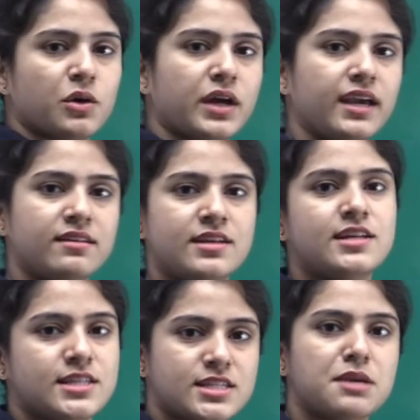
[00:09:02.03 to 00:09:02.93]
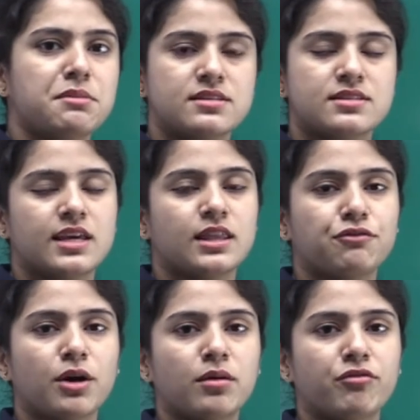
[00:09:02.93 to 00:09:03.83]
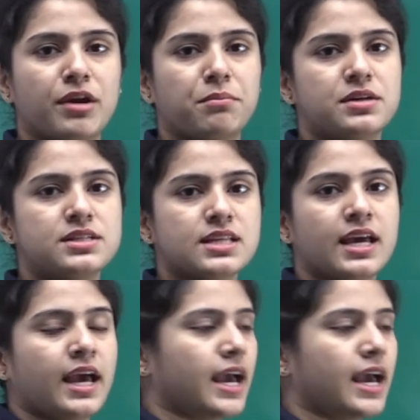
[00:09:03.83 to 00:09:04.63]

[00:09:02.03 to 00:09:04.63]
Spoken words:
okay, steam is in the form of vapors,